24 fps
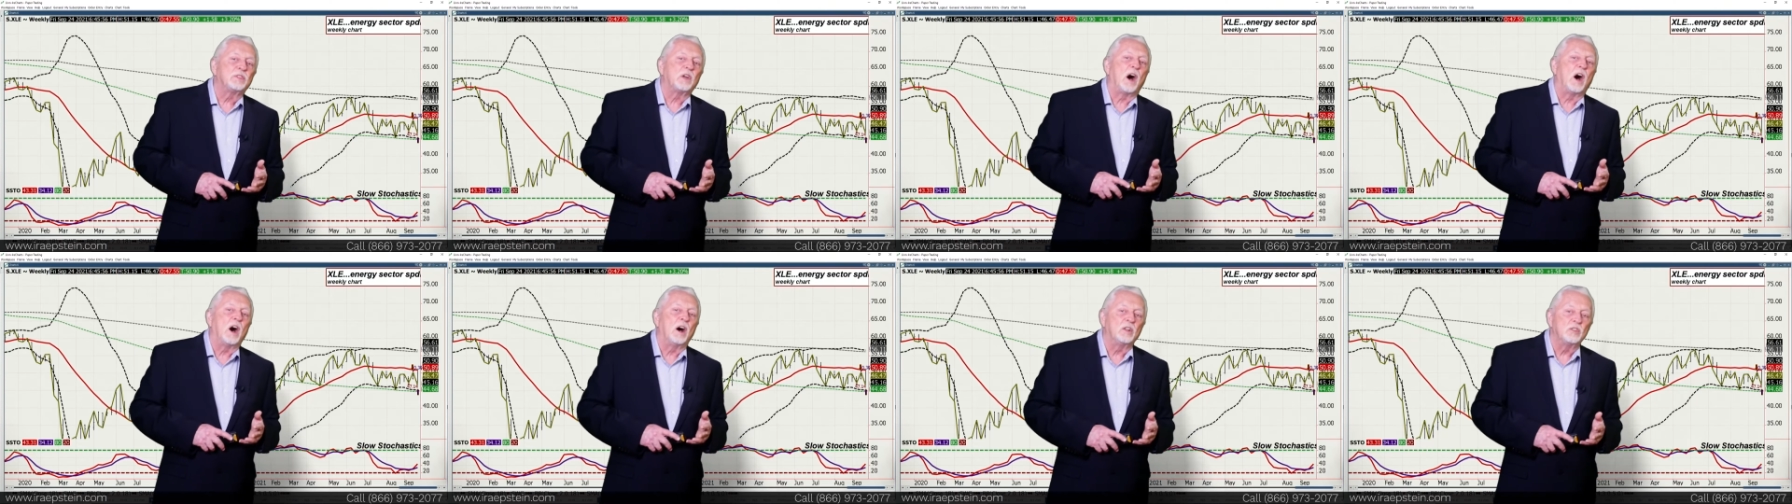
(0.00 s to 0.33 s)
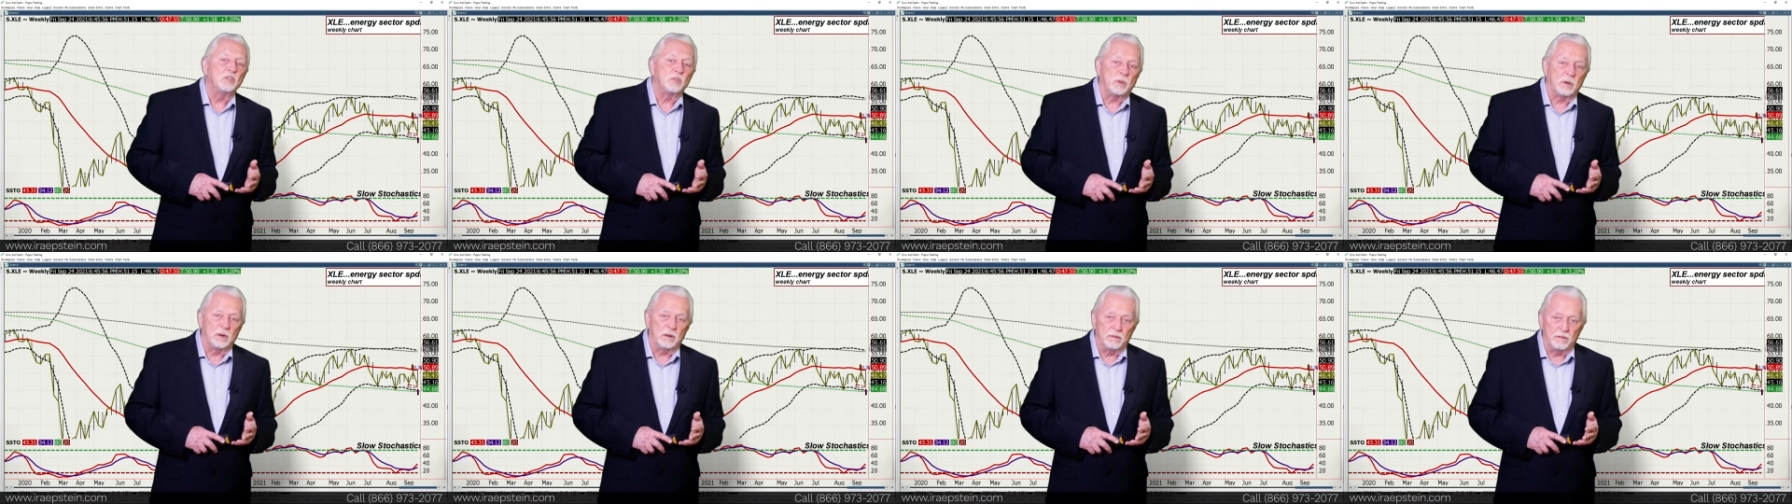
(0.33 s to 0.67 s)
the
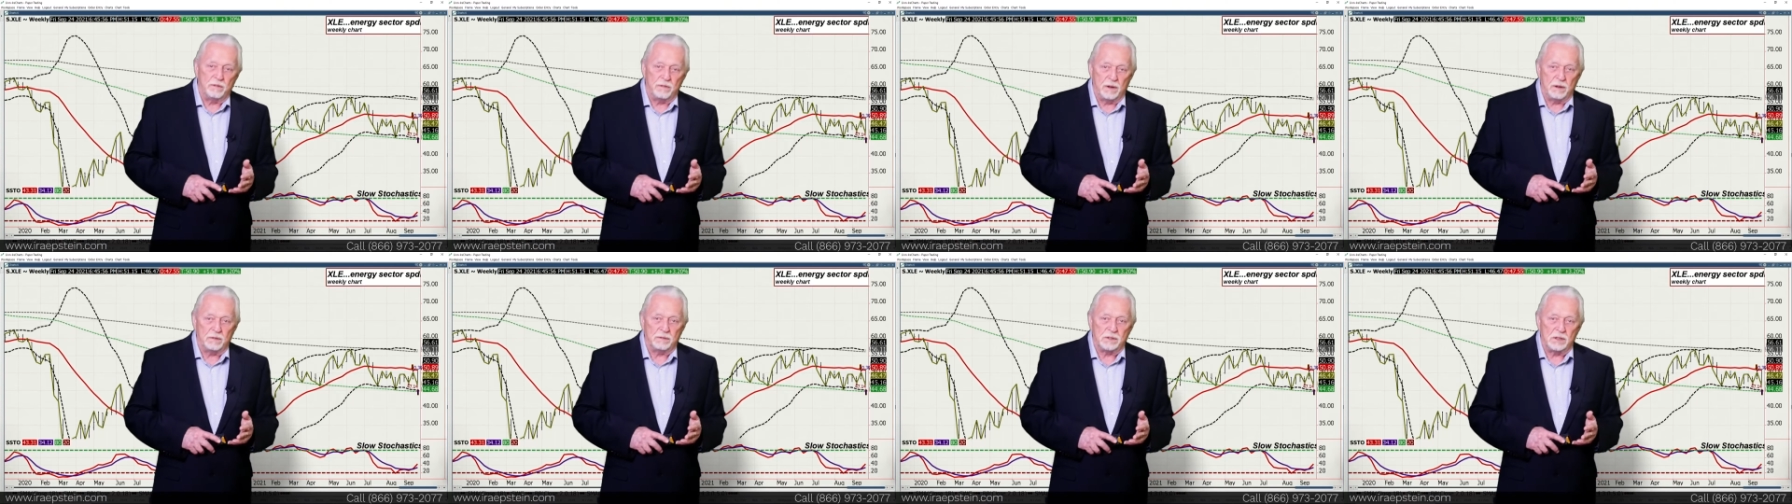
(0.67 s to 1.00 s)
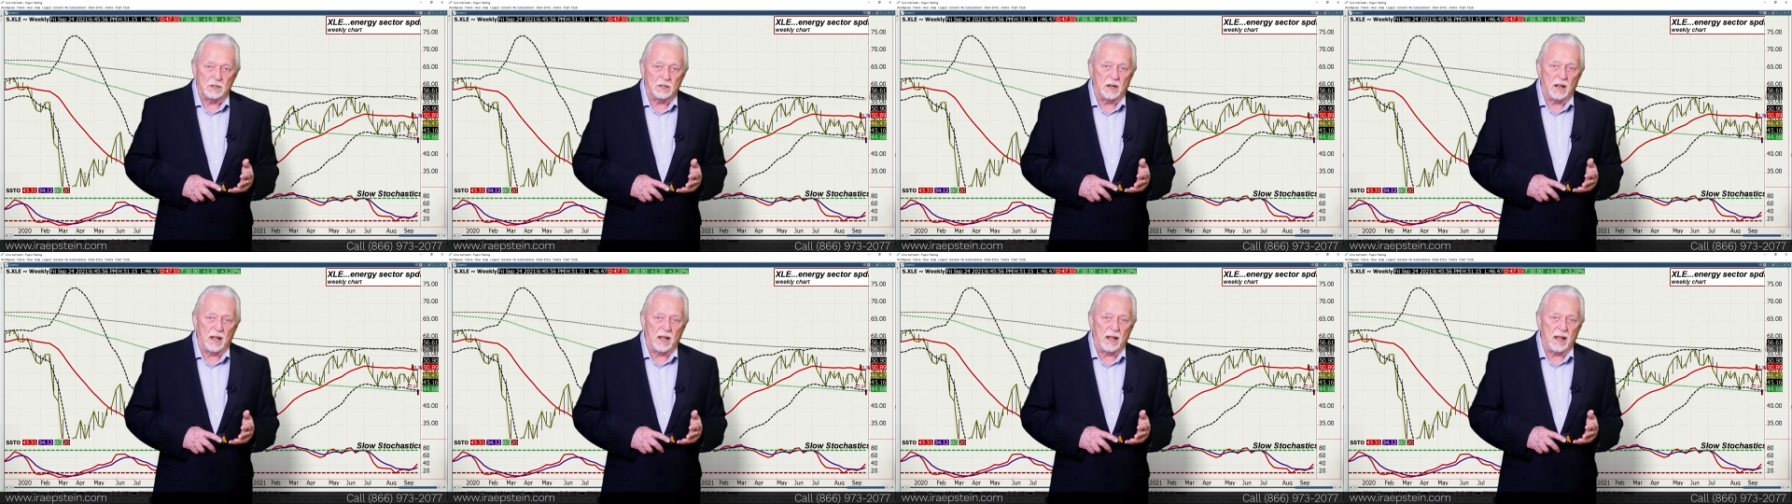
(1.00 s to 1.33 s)

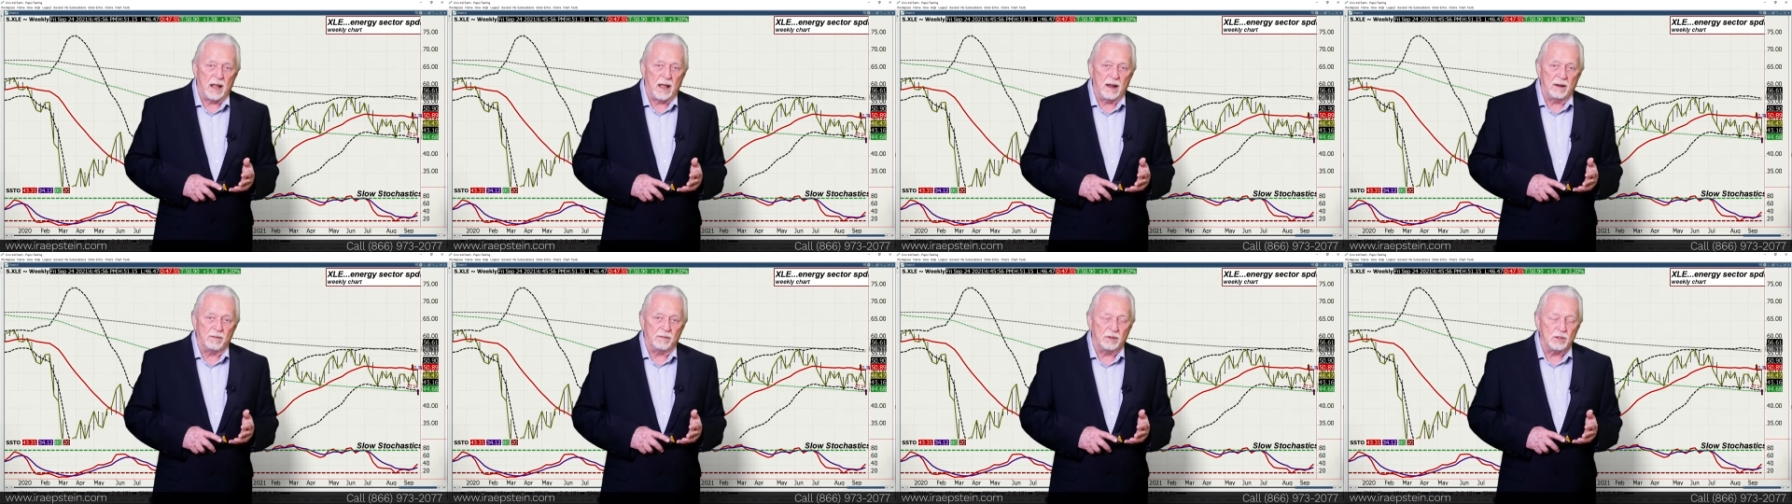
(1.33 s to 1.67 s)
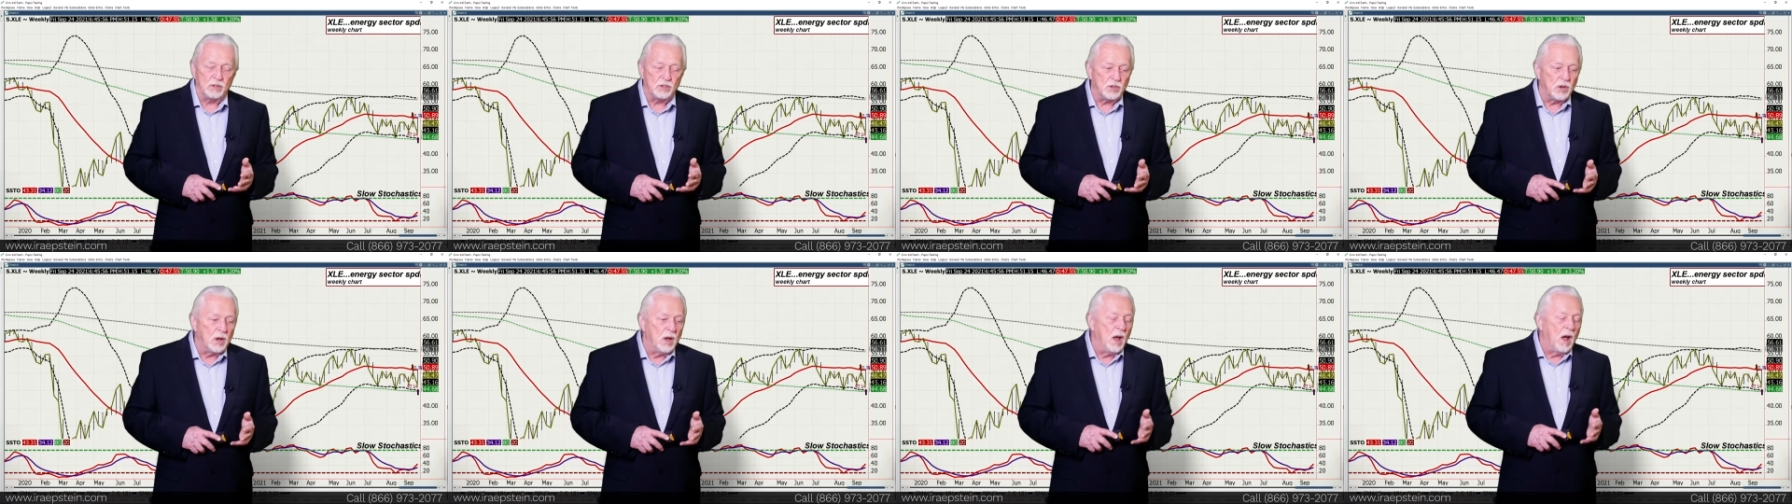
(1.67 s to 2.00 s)
150 day
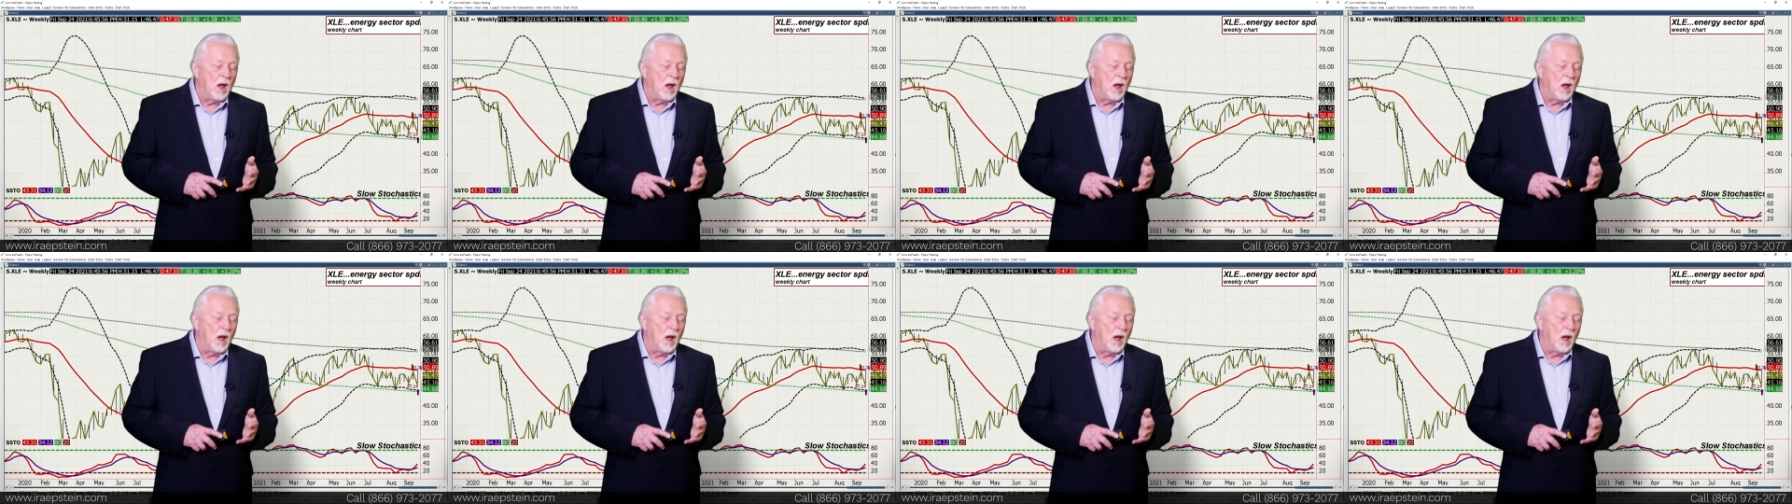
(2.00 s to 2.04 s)
average.